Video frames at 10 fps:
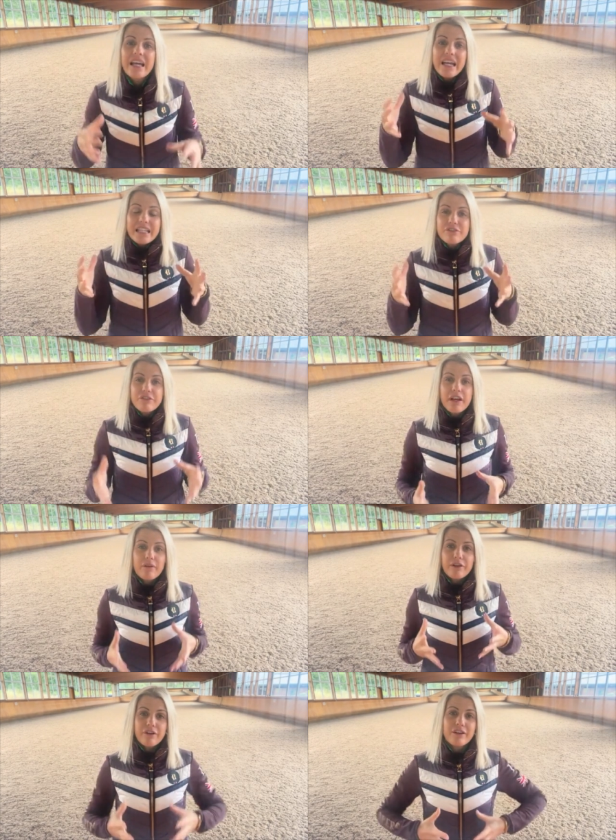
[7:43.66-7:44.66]
It's
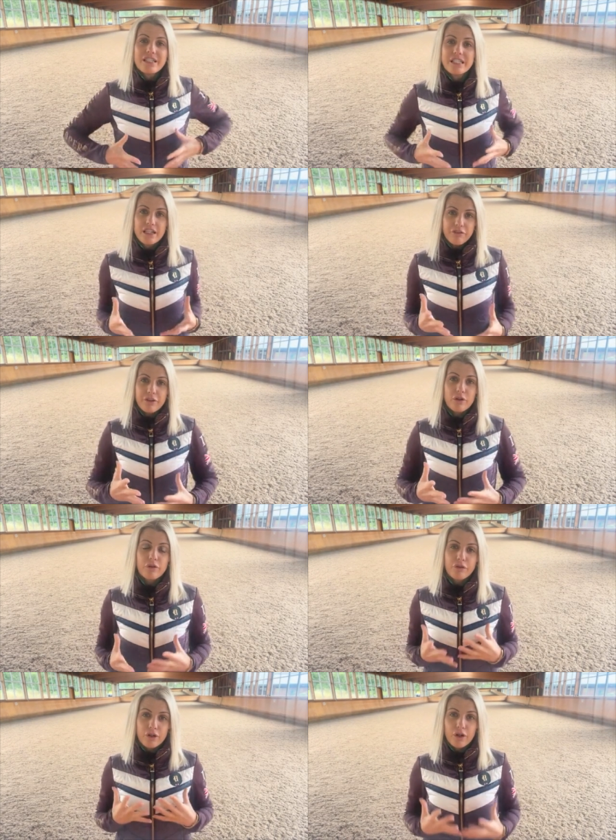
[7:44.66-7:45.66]
very, very difficult
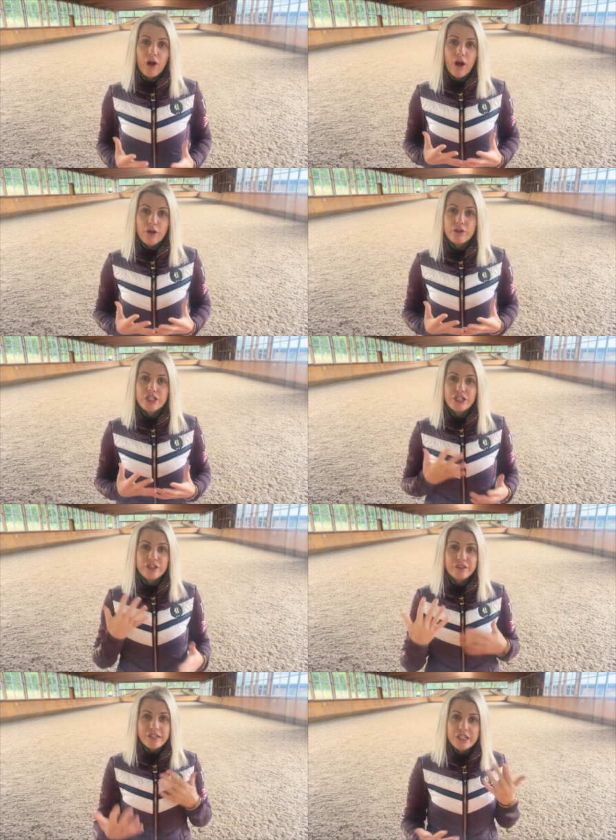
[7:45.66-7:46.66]
for a coach in a
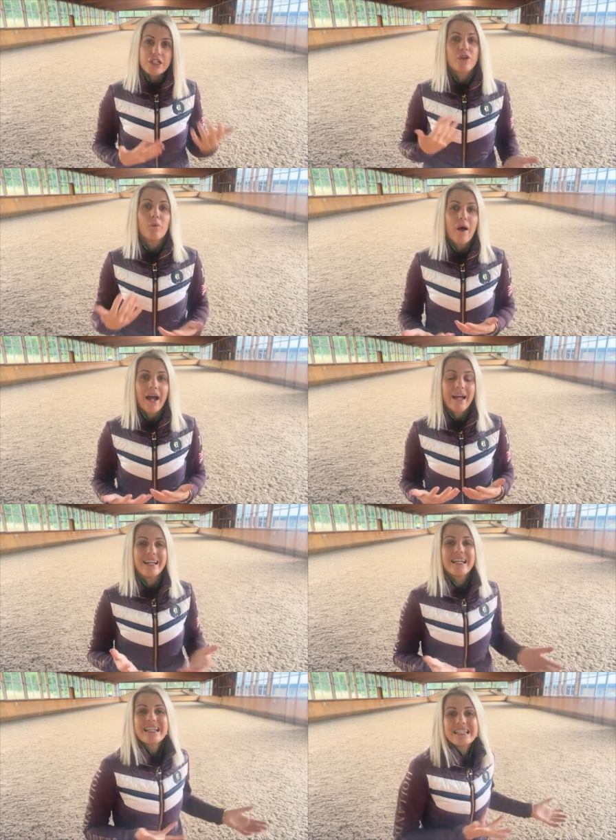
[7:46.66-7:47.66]
traditional
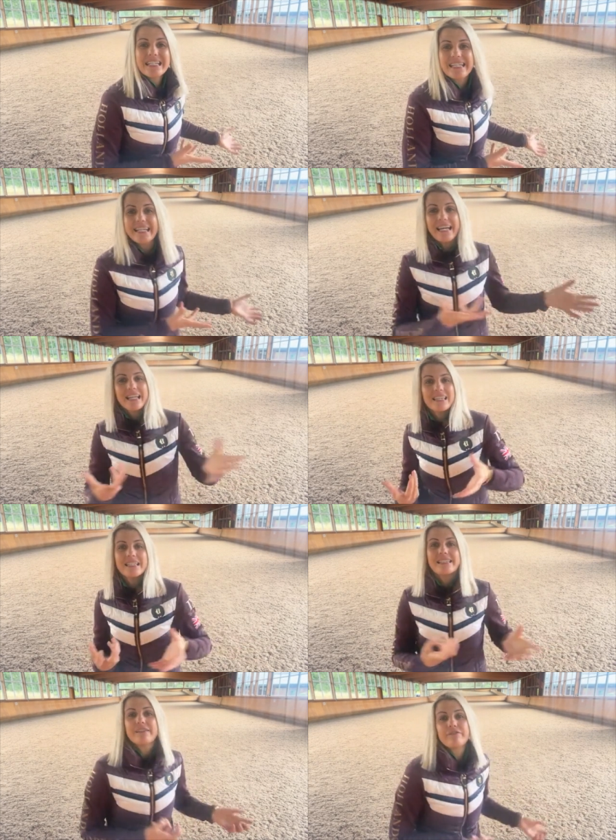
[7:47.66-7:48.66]
way to get
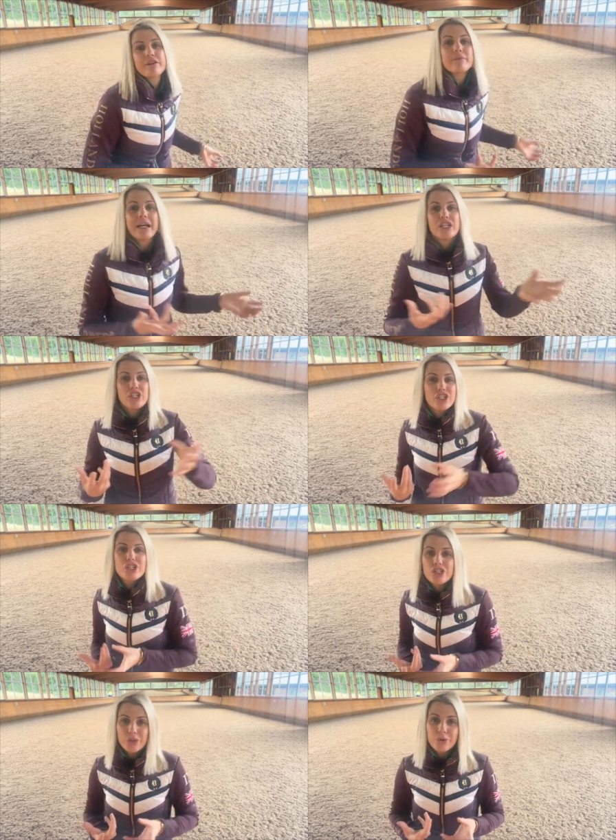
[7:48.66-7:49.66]
this information
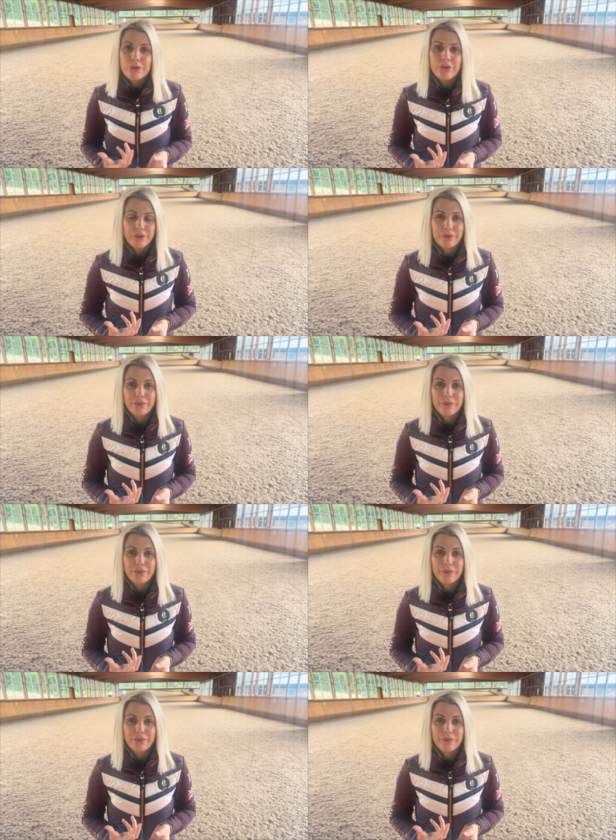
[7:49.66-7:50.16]
to you.